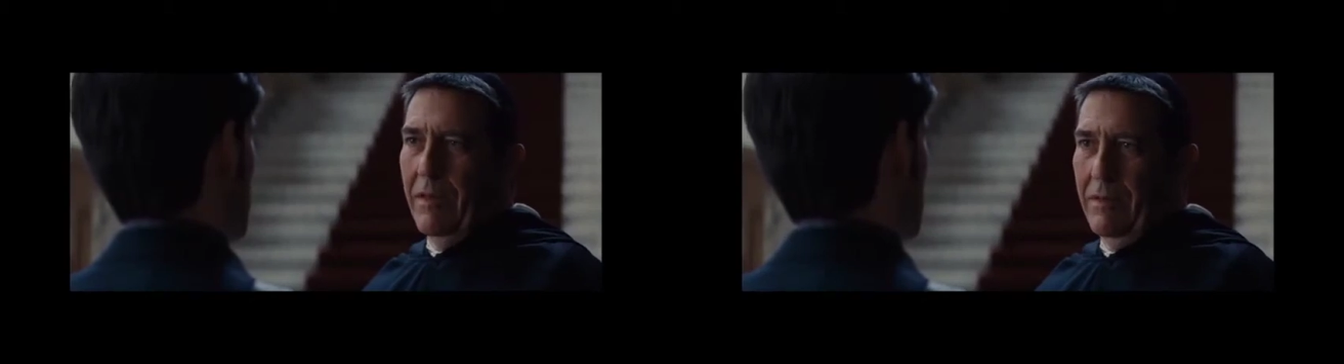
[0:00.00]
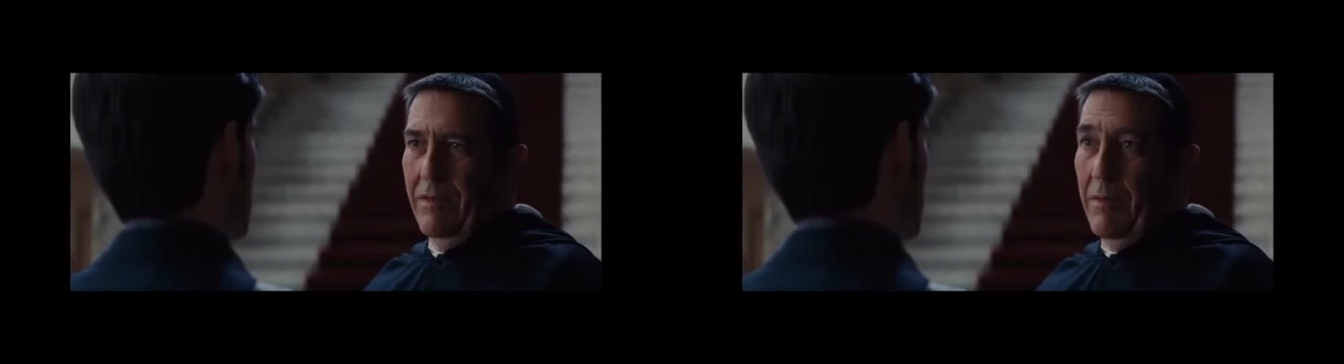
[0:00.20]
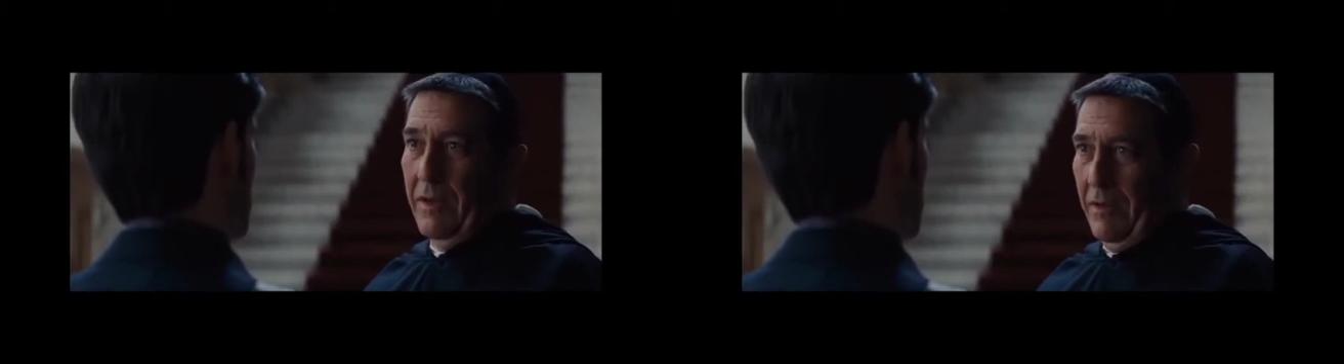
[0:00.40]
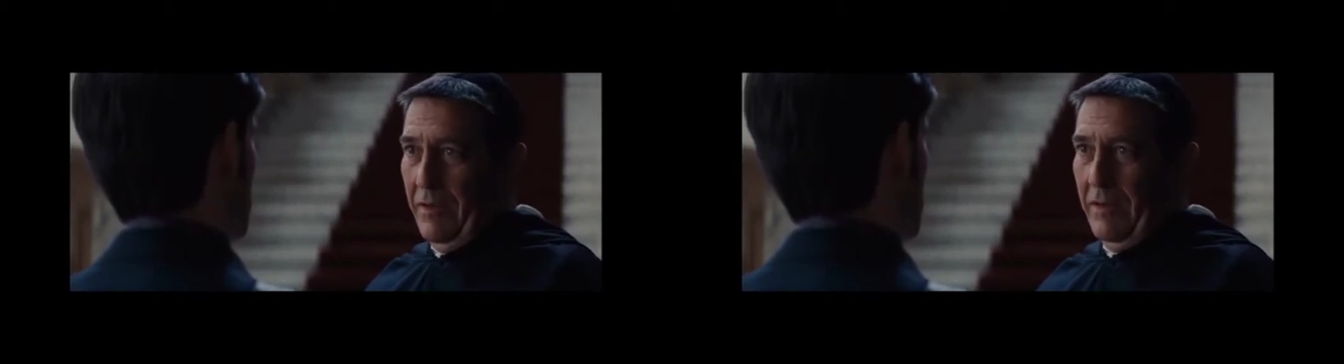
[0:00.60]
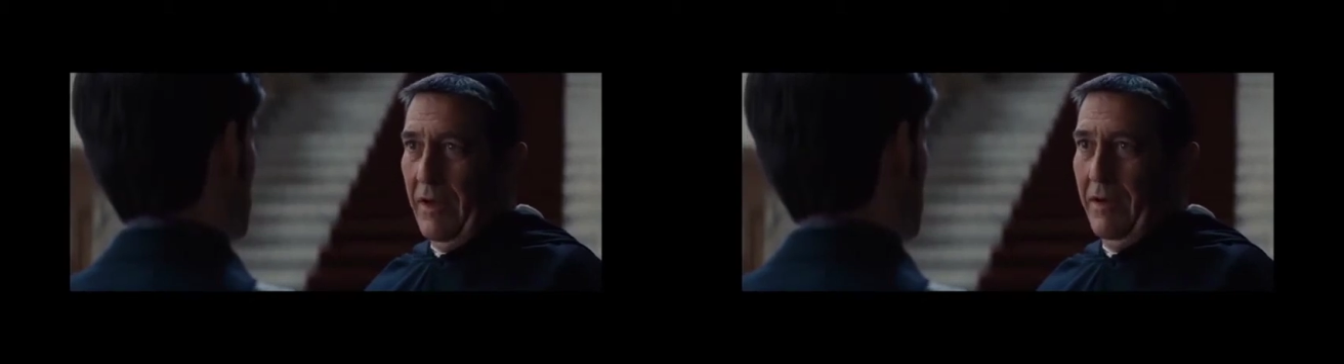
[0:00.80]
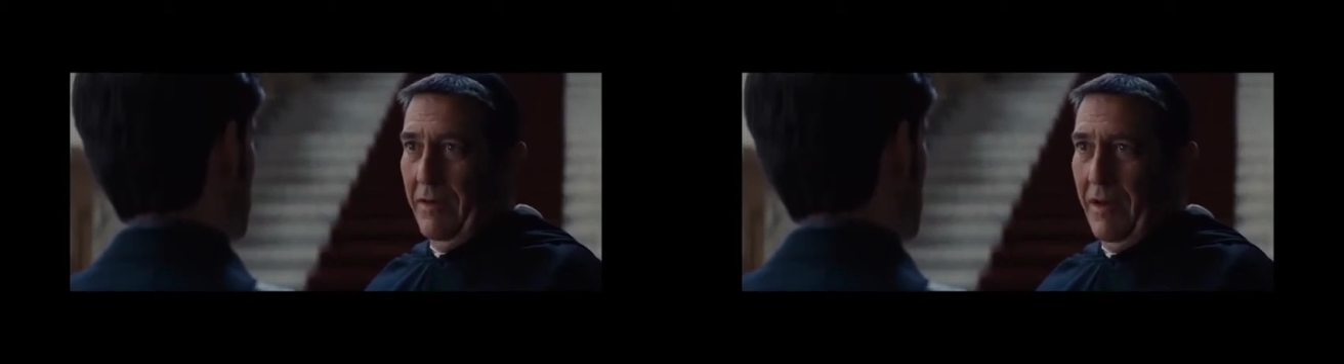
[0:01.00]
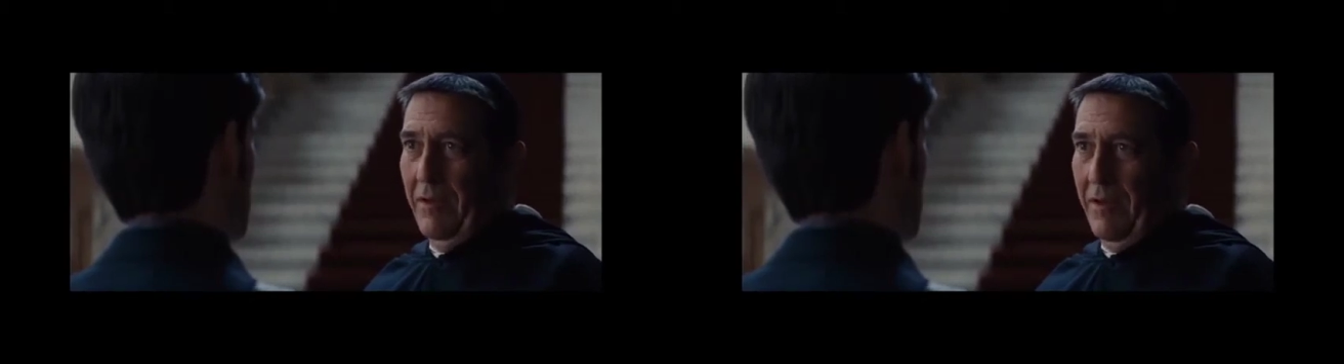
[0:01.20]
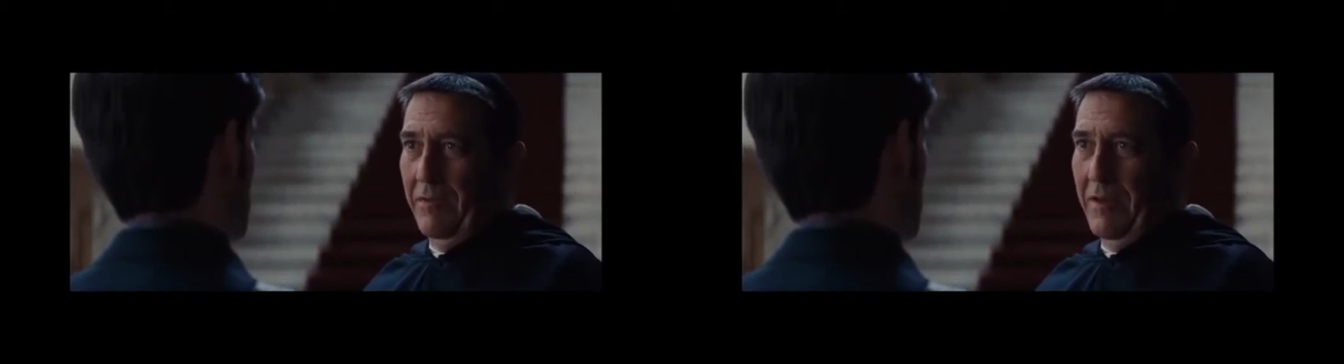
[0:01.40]
He that committeth sin
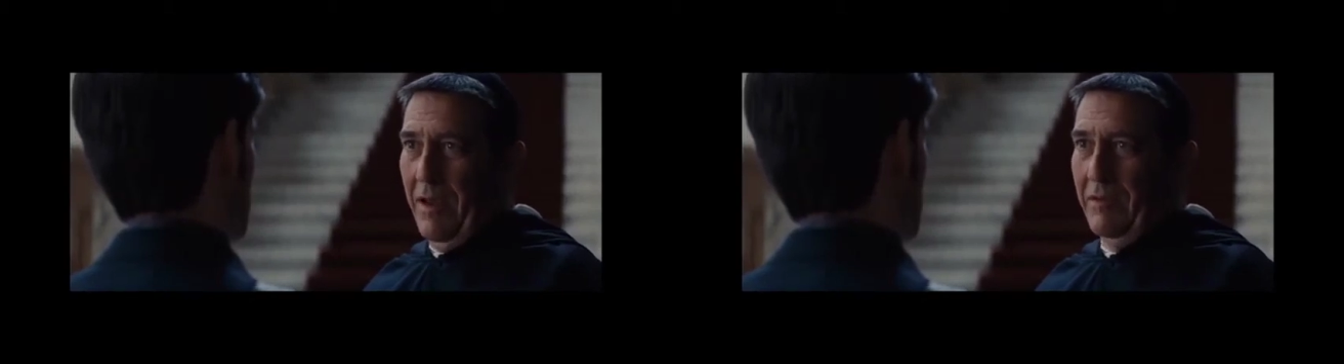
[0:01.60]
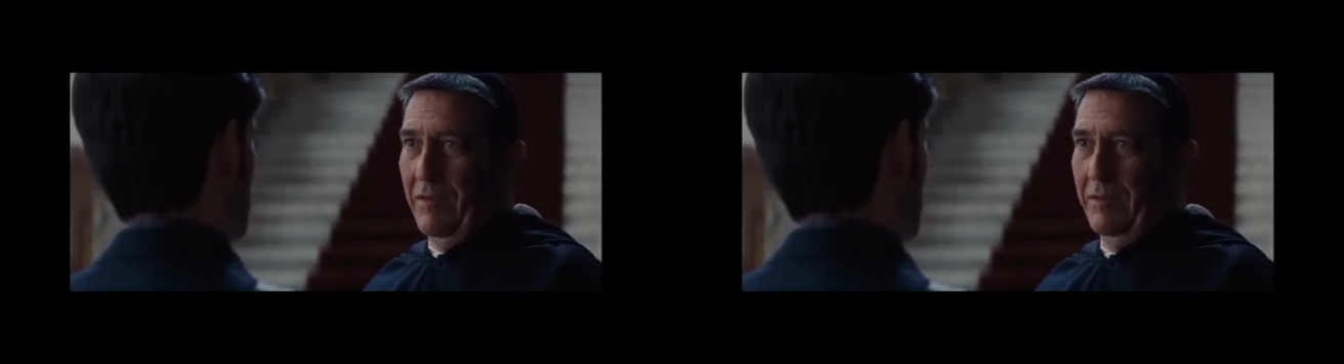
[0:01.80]
is of the devil.